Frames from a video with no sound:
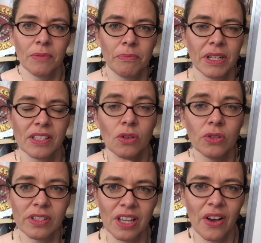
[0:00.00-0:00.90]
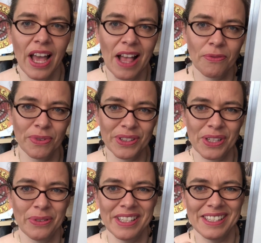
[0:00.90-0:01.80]
but it's also helpful
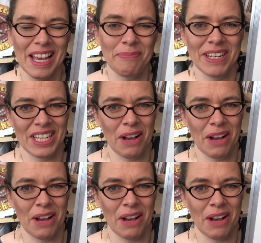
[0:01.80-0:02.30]
to establish